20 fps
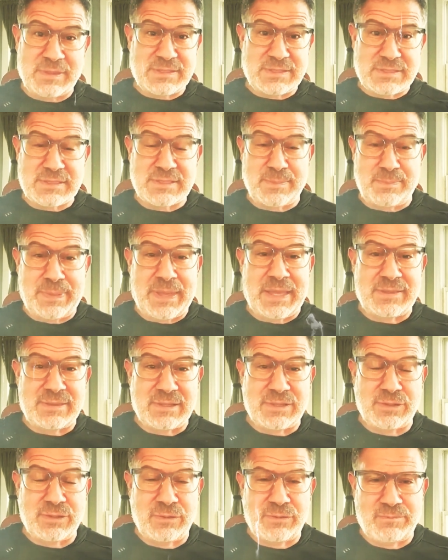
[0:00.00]
this is the bed
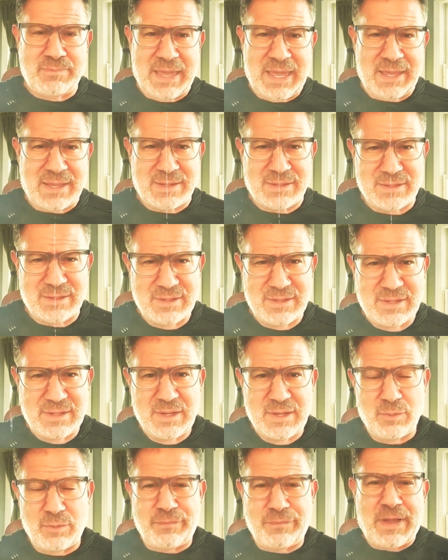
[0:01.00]
that you've
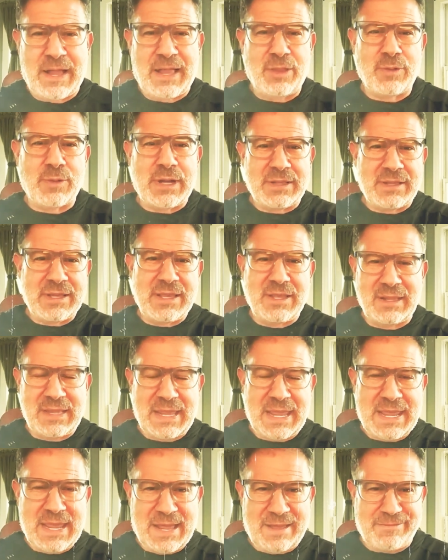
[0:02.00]
made. We'll follow it on Legal
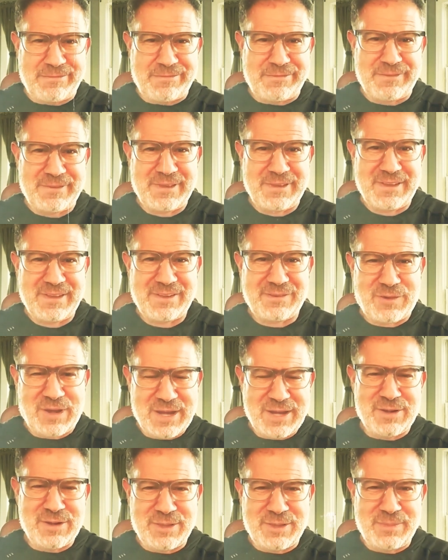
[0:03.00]
A F,
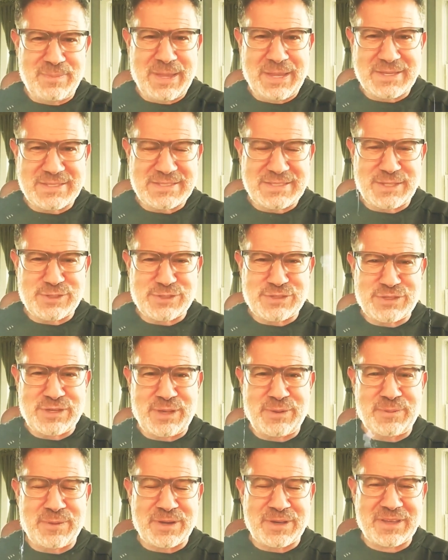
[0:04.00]
right here on the Midas Touch
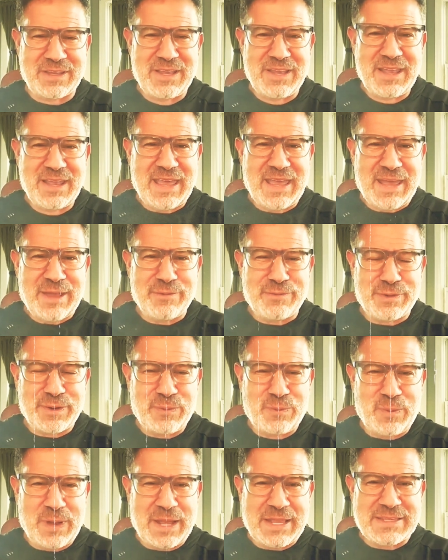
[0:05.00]
Network, every
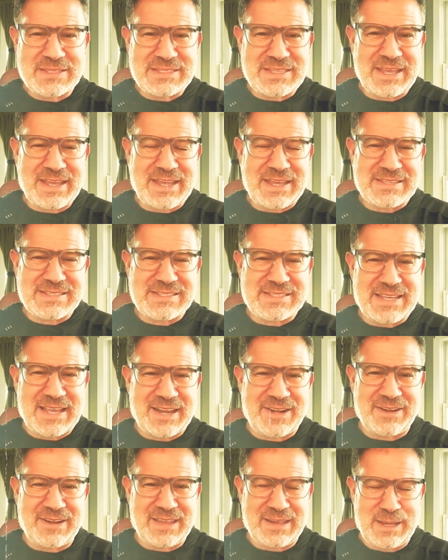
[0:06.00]
Wednesday and
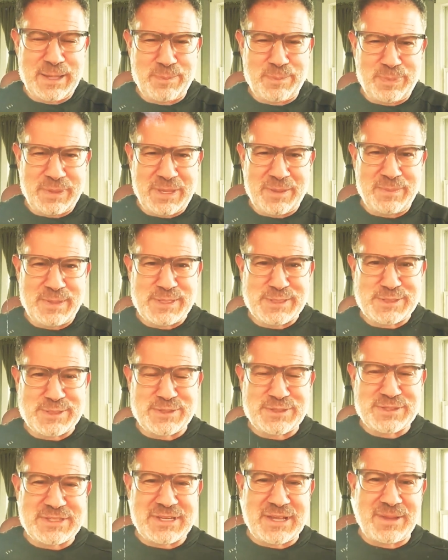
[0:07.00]
Saturday at eight p.m.
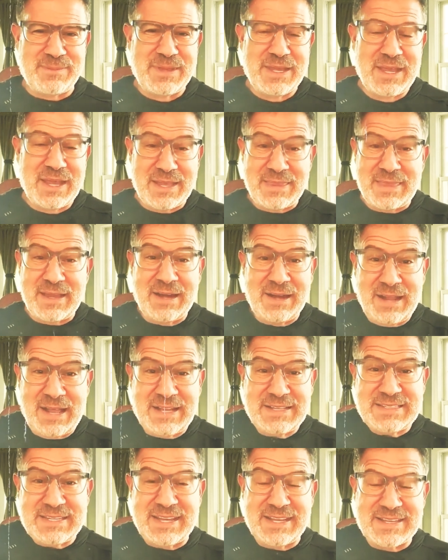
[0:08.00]
Eastern Time, and then on
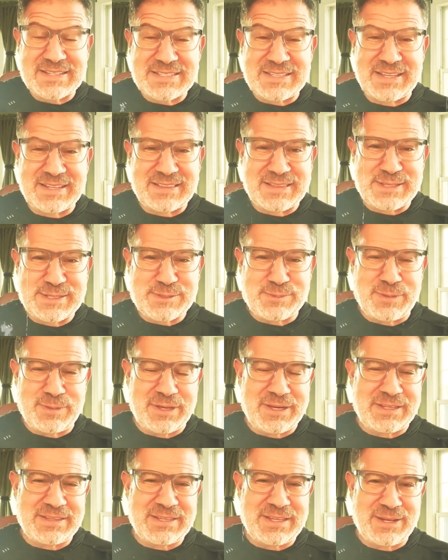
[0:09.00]
hot takes like this one
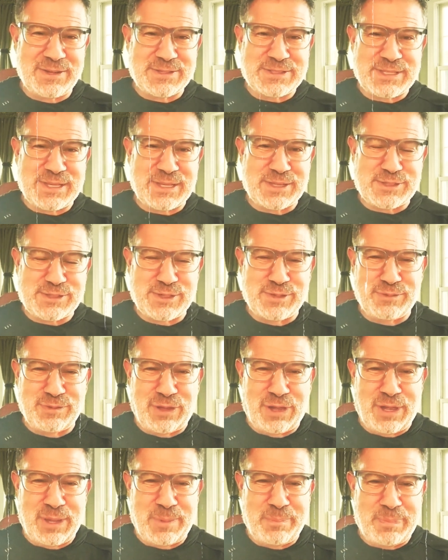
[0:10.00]
at the intersection of
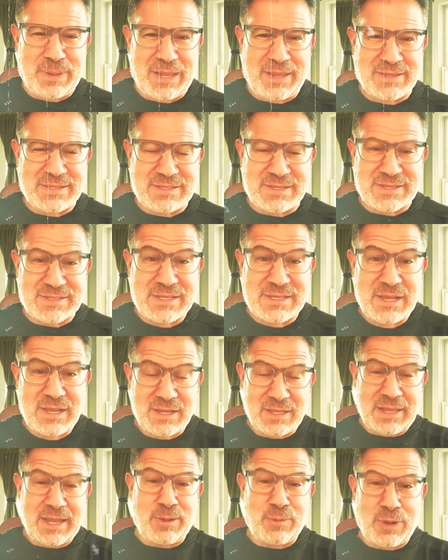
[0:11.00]
law and politics.
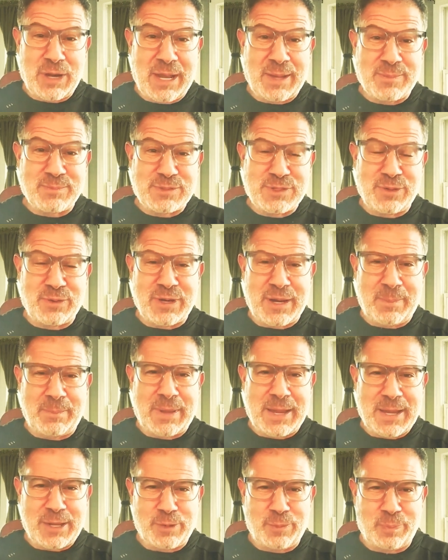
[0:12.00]
If you like what I'm doing, I'm
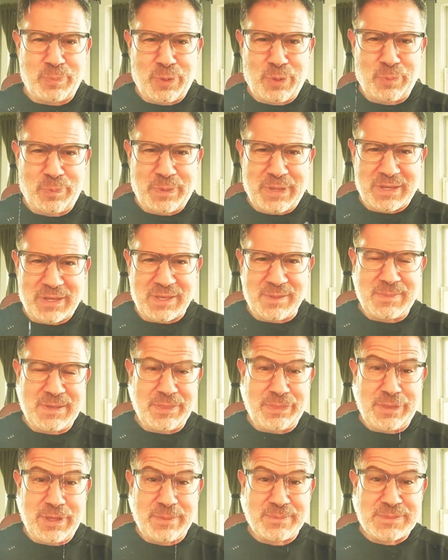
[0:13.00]
Michael Popok. Give
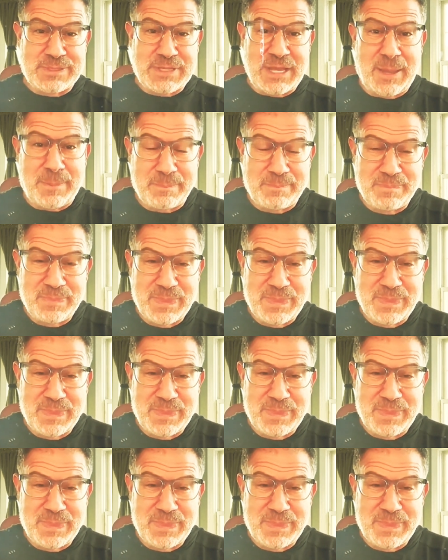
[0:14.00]
me a thumbs up,